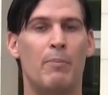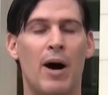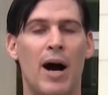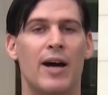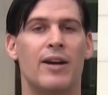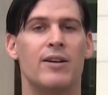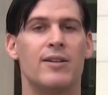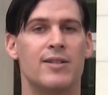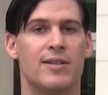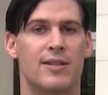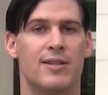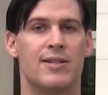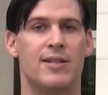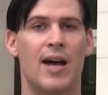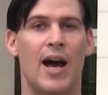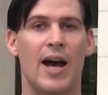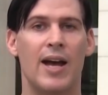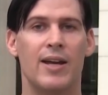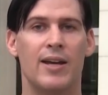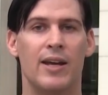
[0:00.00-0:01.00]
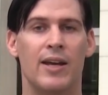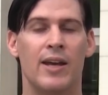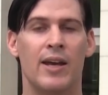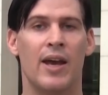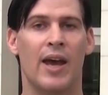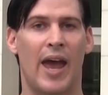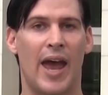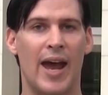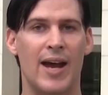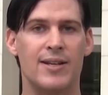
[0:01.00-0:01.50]
But modern society
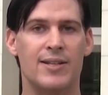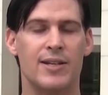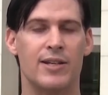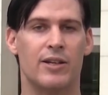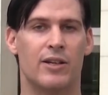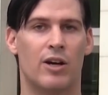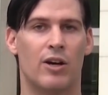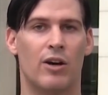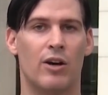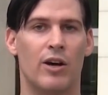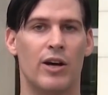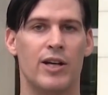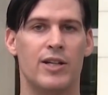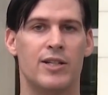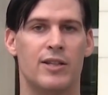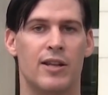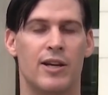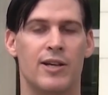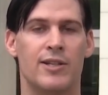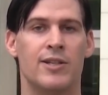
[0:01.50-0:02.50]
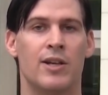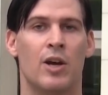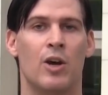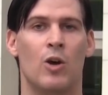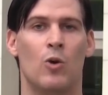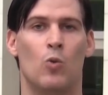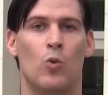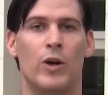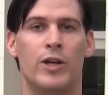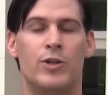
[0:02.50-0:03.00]
has encouraged this,
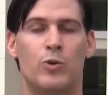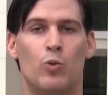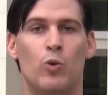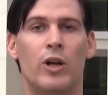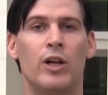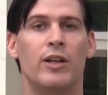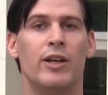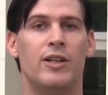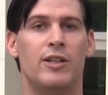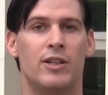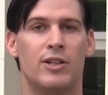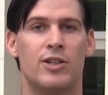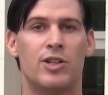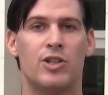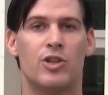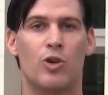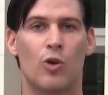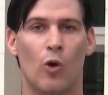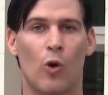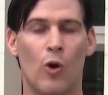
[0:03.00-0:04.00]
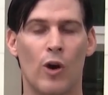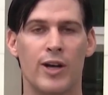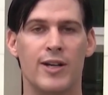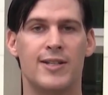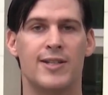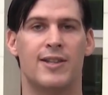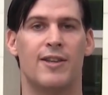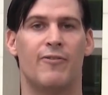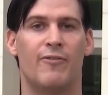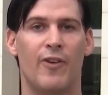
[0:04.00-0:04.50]
which really
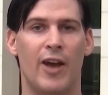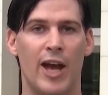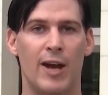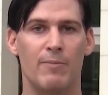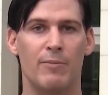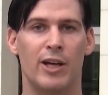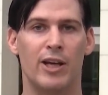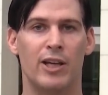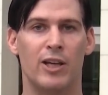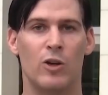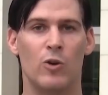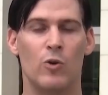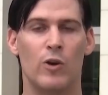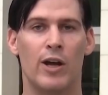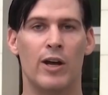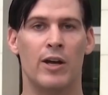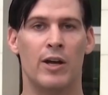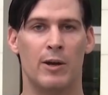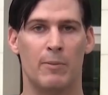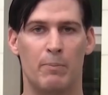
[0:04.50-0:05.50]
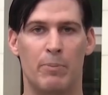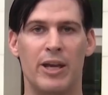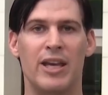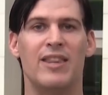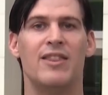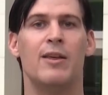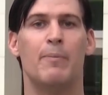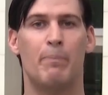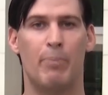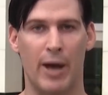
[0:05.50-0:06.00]
destroys the family unit
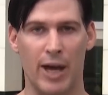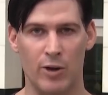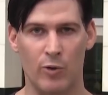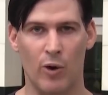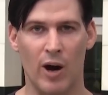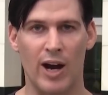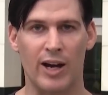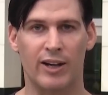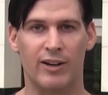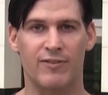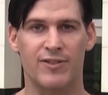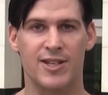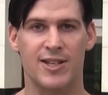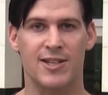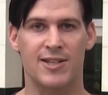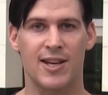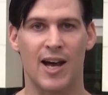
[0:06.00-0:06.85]
being the bedrock of